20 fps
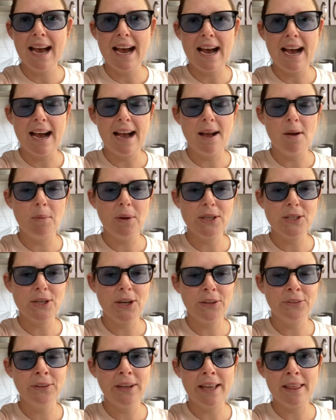
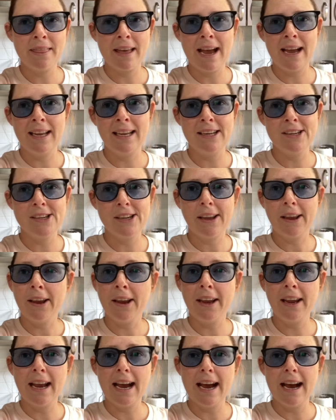Don't let that hinder
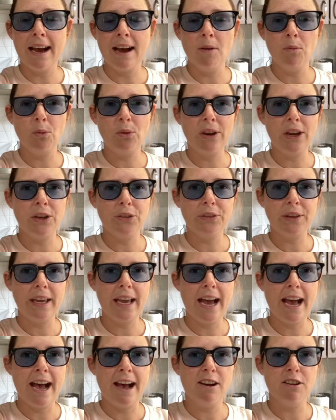you. We only
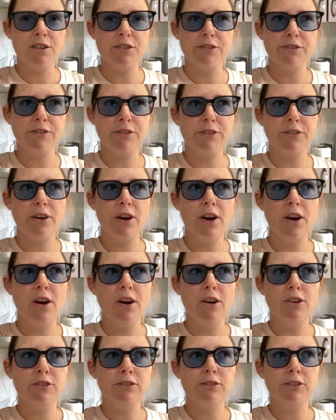have
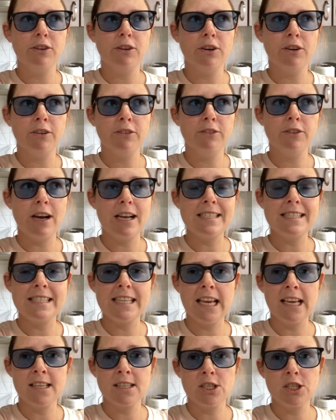
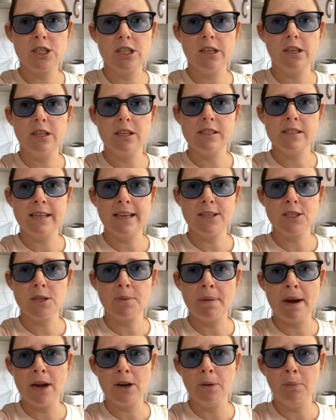6
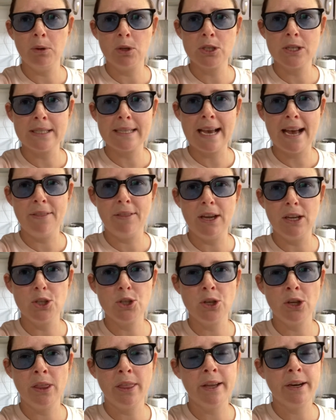tomato bushes out there,
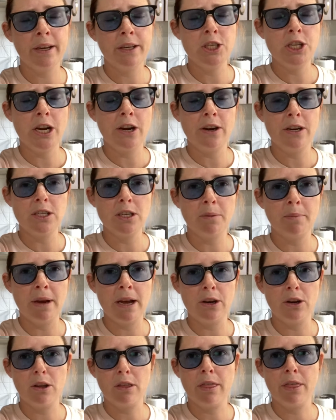2 that are cherry
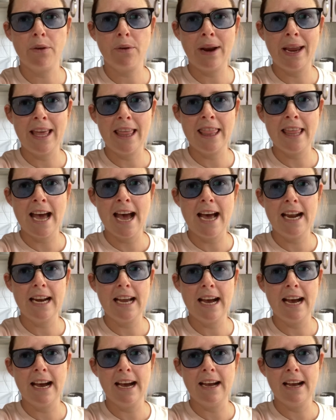tomato, 3 that
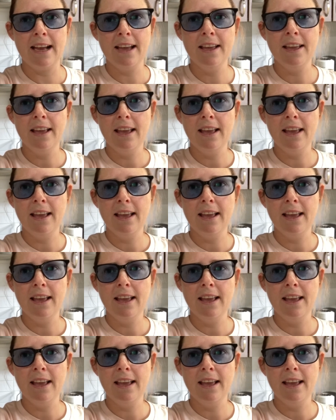are